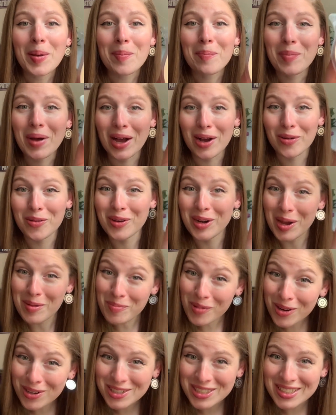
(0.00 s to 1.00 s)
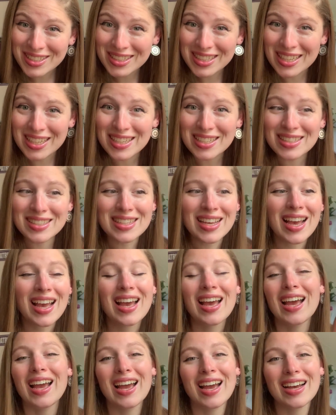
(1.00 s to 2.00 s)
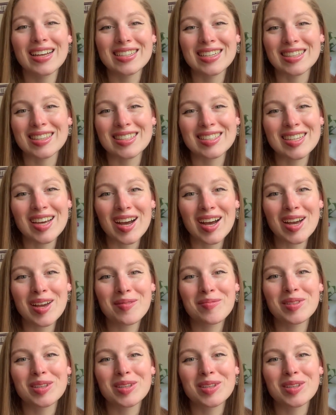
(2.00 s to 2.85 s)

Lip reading: back when I purchased these. And at the time,